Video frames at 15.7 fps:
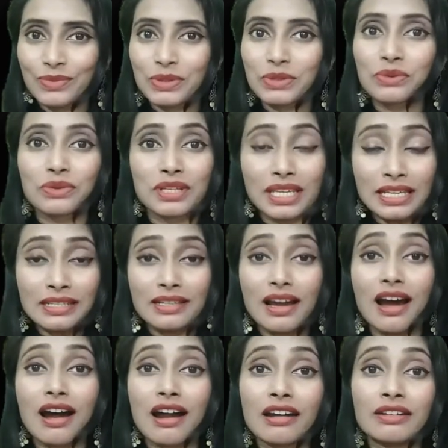So these
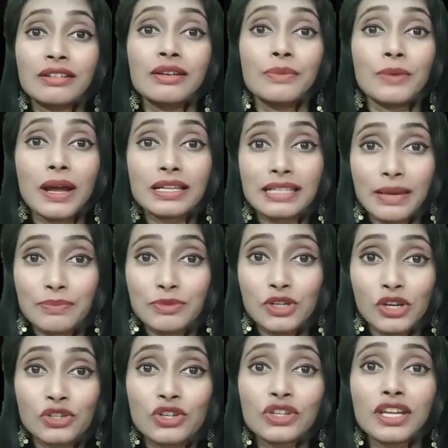are
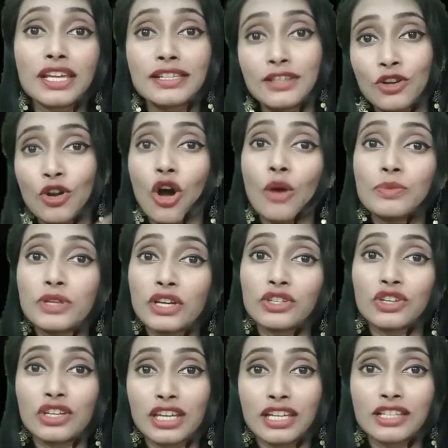subjective case and
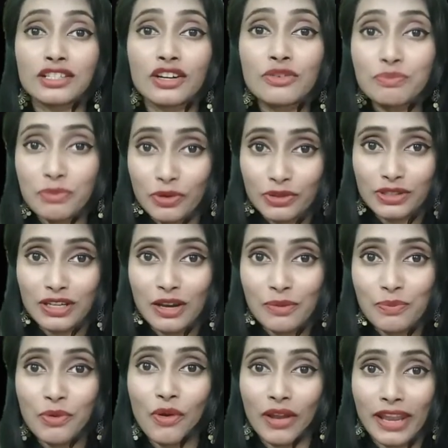objective case of personal
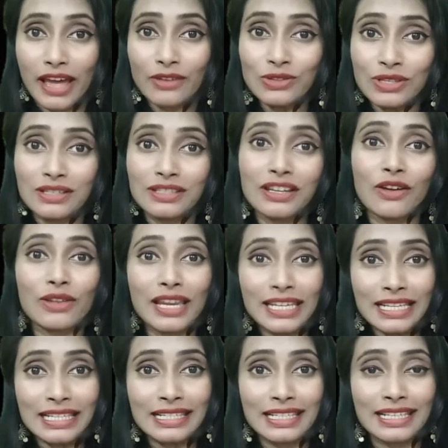pronouns. Now let
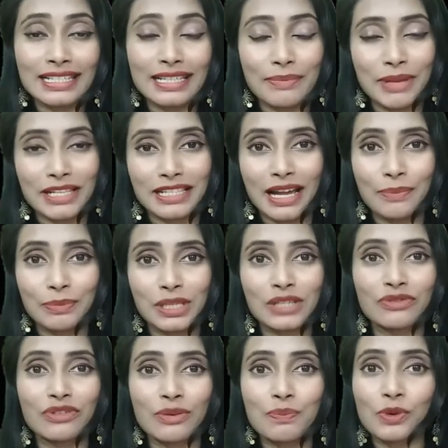us see some examples
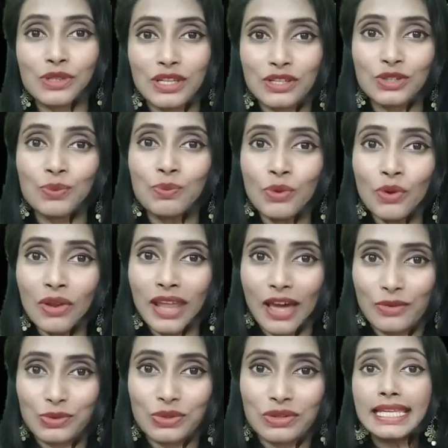for possessive
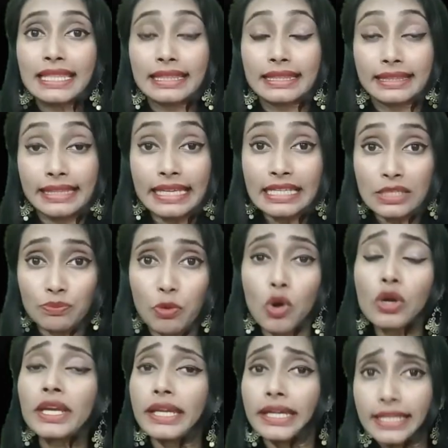pronouns. This
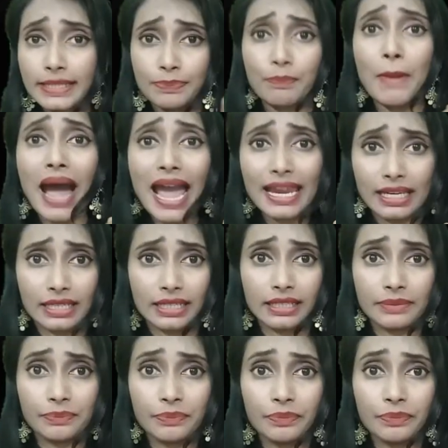book is mine.